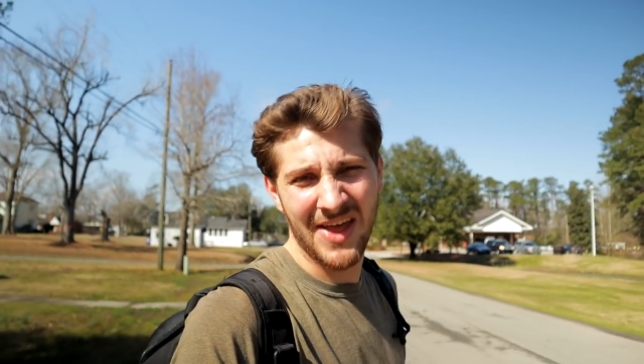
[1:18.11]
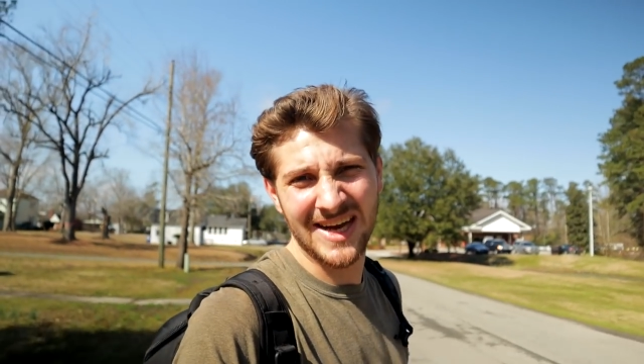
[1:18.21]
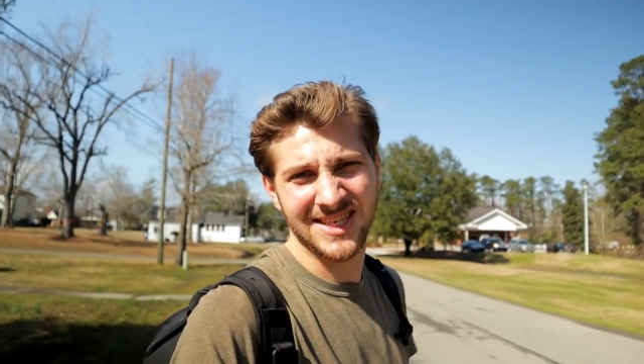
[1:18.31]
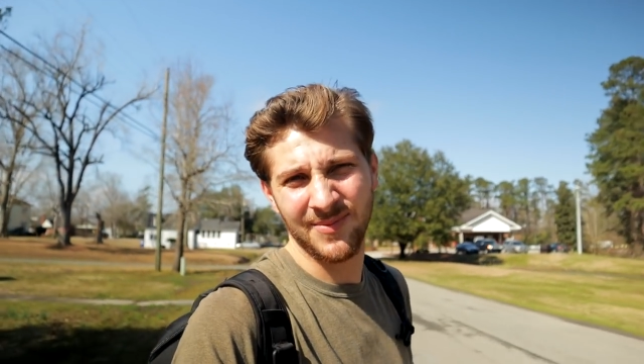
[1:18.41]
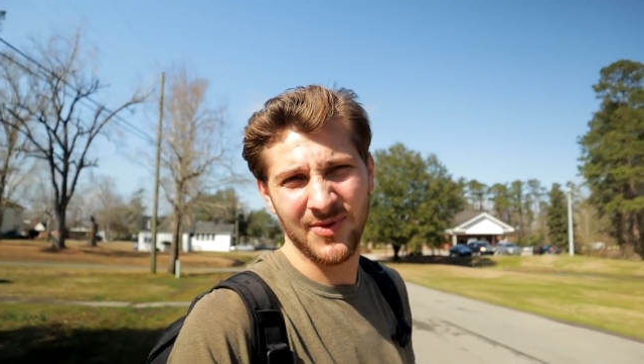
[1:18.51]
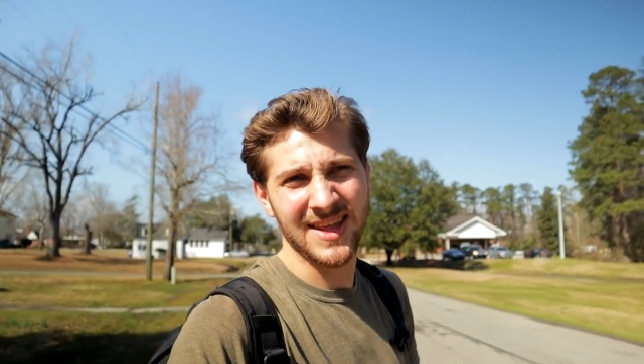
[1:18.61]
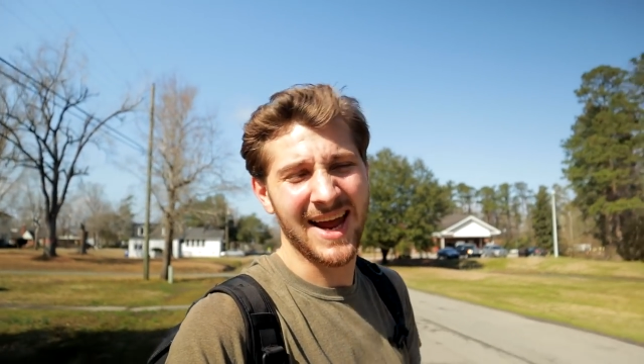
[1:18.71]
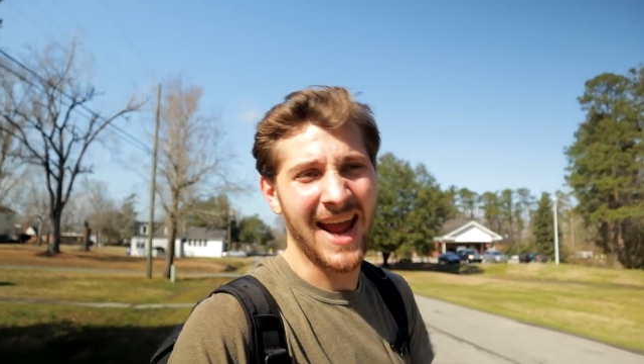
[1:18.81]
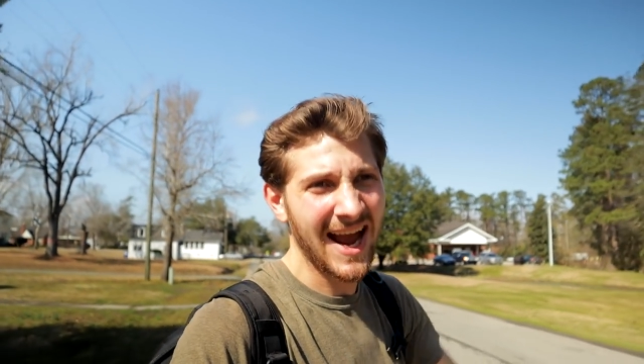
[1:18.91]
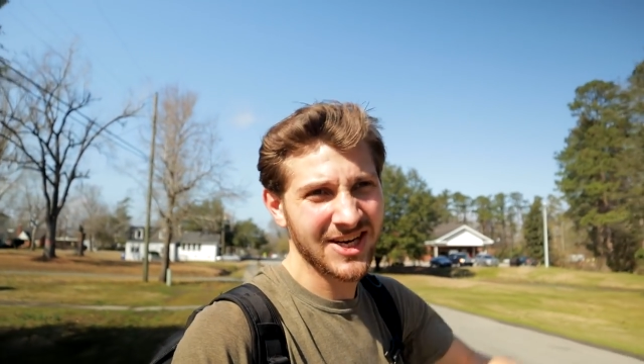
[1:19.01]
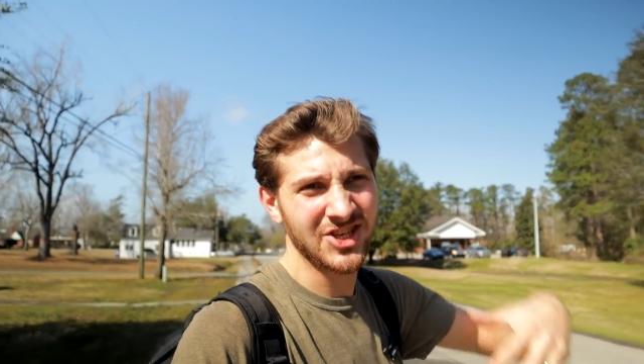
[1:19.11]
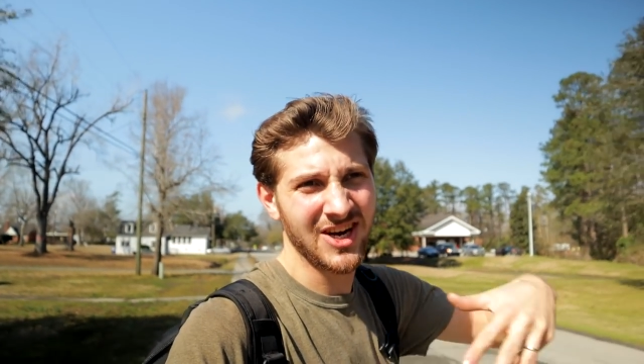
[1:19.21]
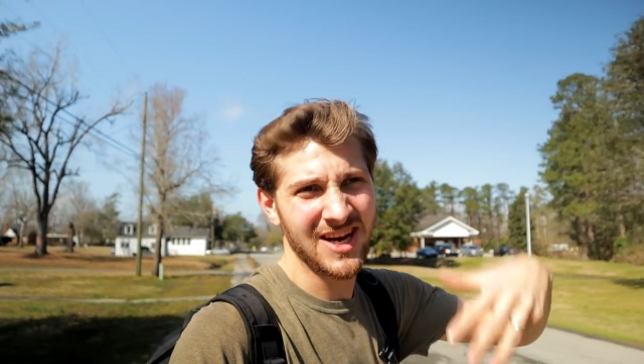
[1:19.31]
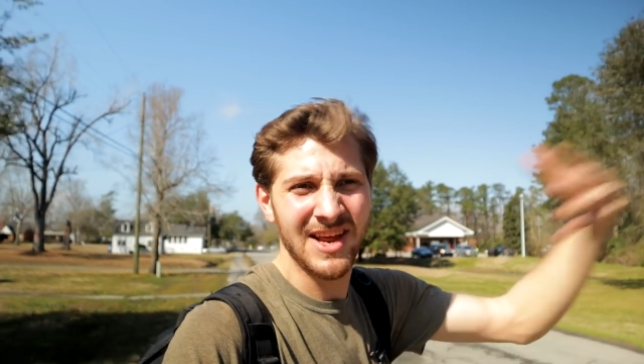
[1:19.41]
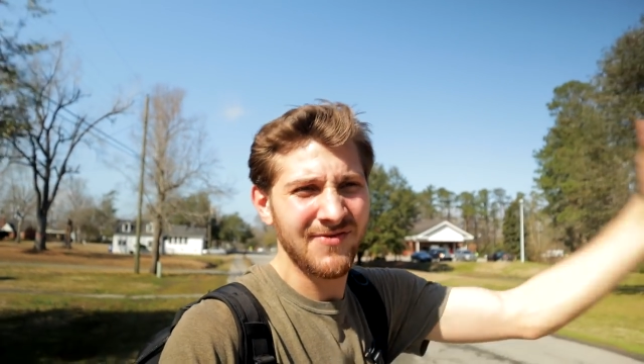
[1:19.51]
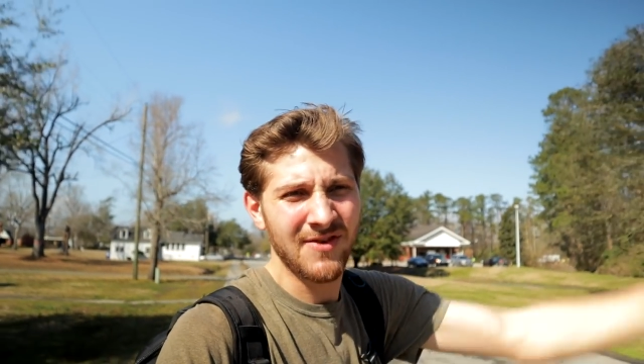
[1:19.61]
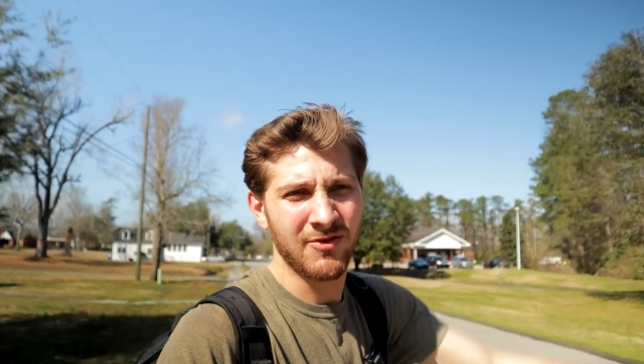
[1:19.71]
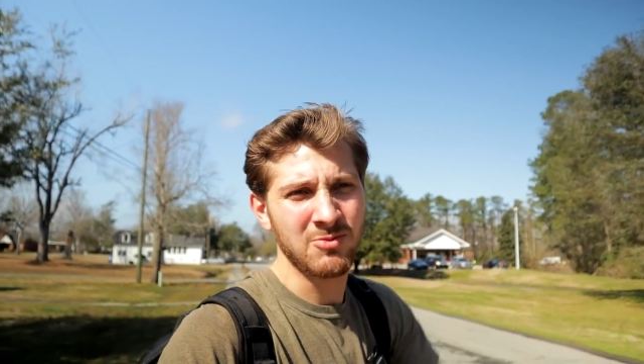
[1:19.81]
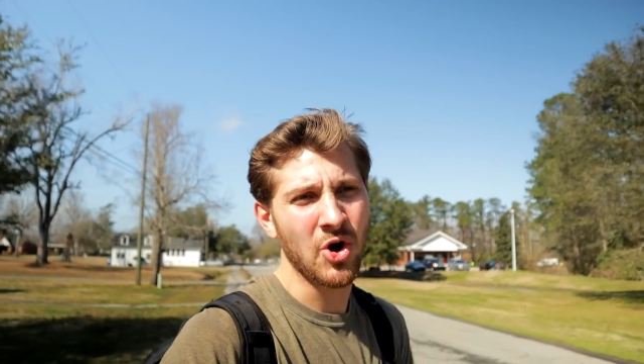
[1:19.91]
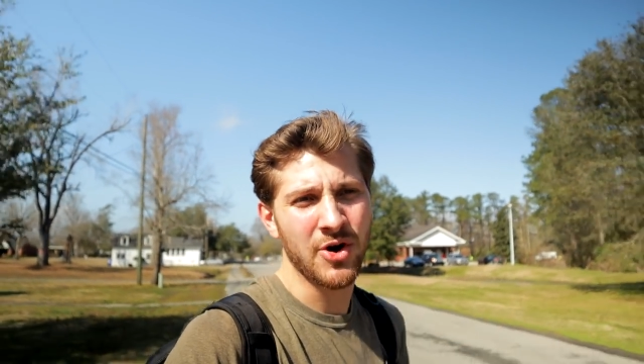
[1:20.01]
That's something that I actually lifted
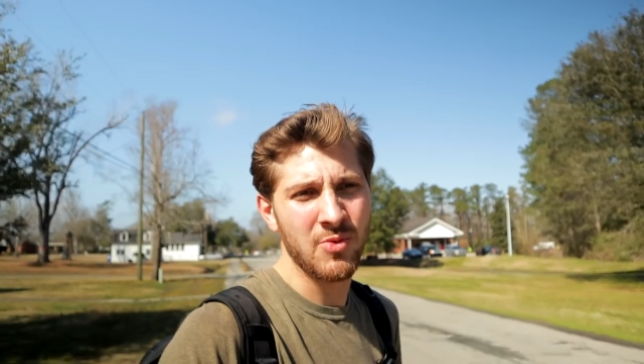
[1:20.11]
from Cody